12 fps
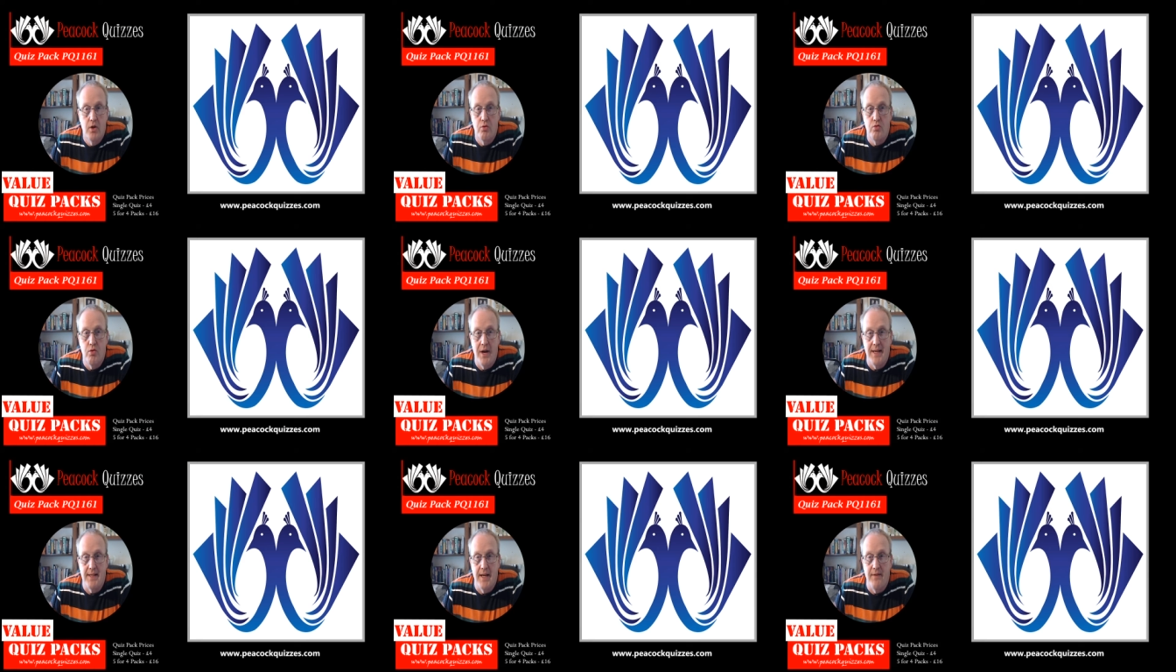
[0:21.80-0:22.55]

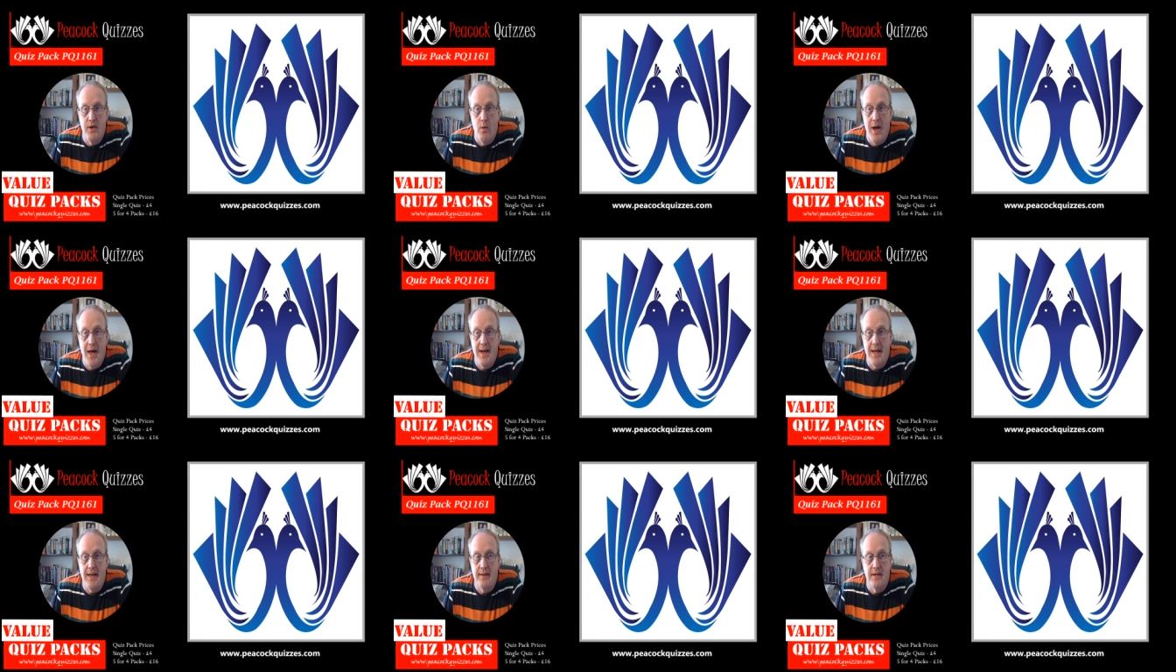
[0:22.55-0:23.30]
Right, if you are
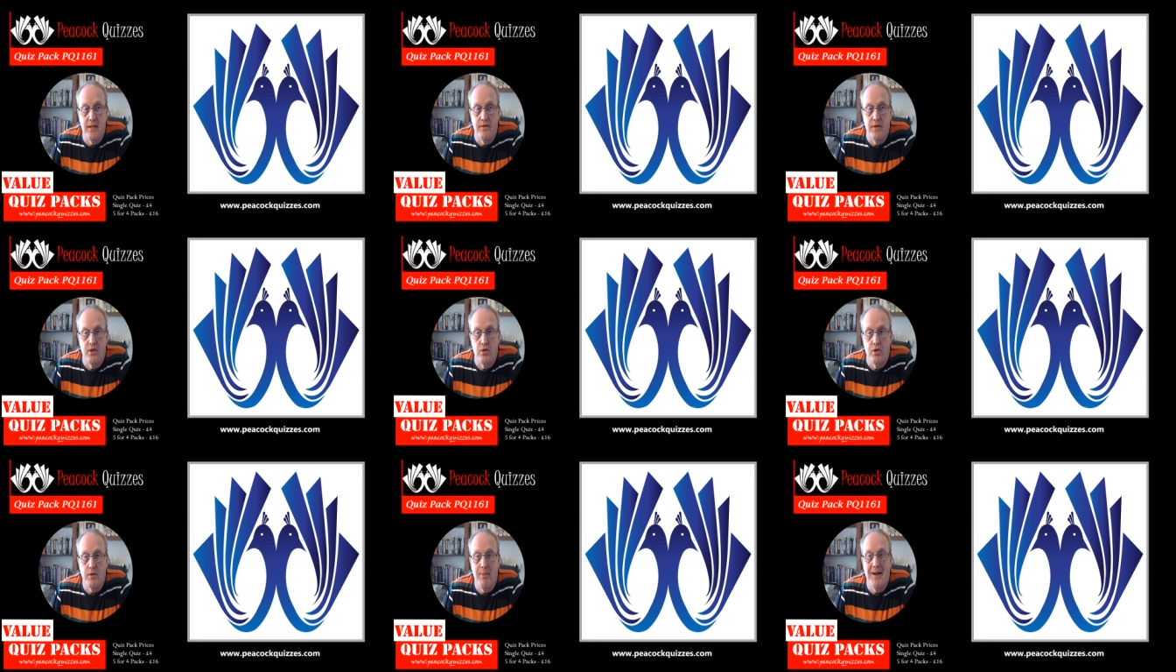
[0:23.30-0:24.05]
liking these
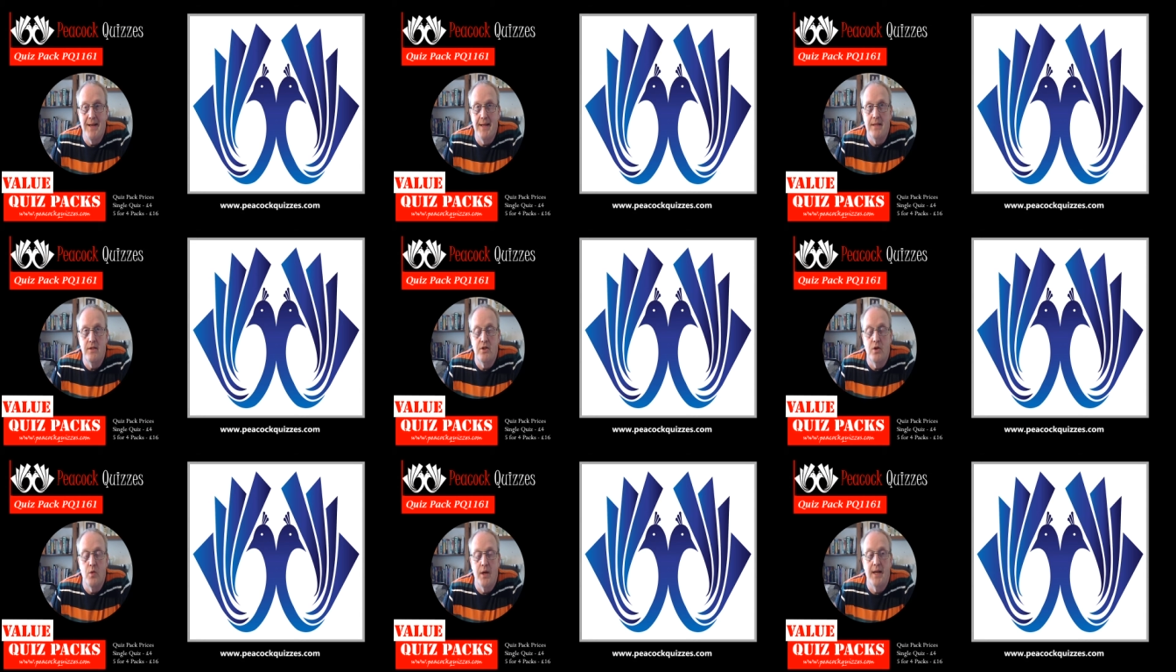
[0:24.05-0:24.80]
videos, please
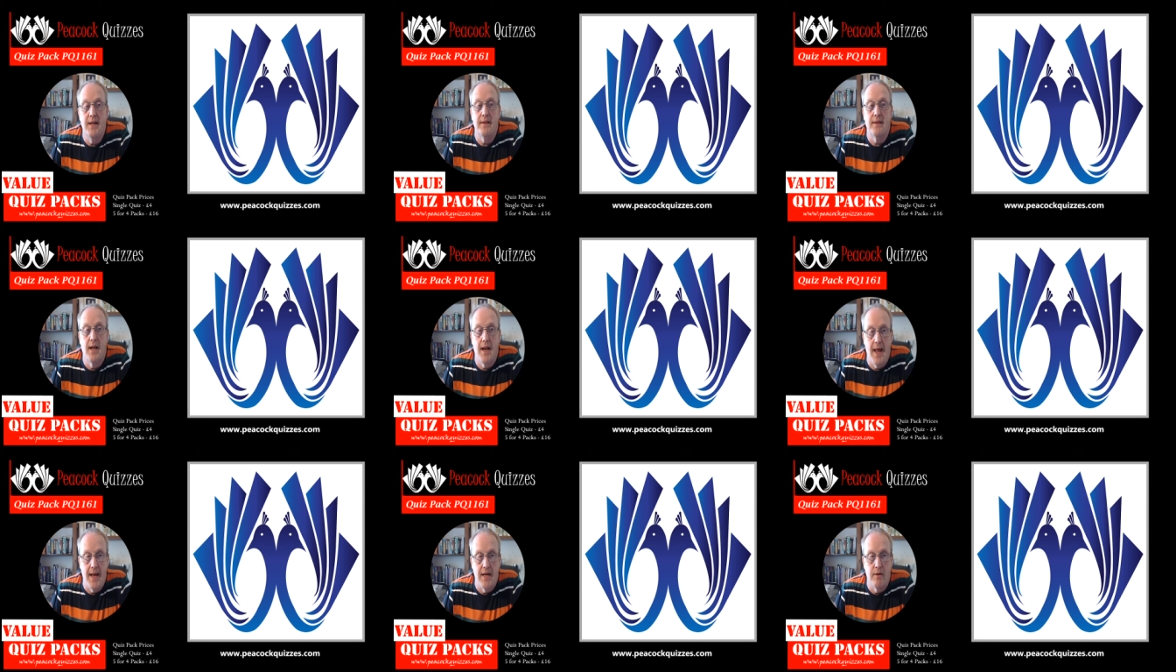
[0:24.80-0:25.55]
do hit the
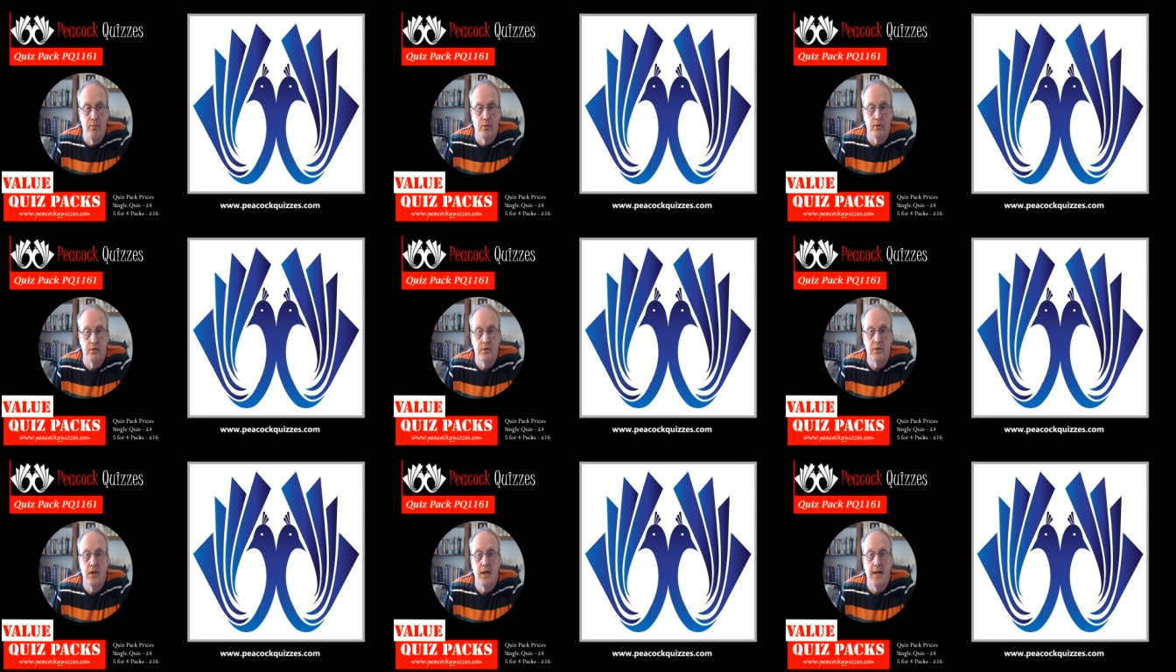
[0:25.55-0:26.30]
like button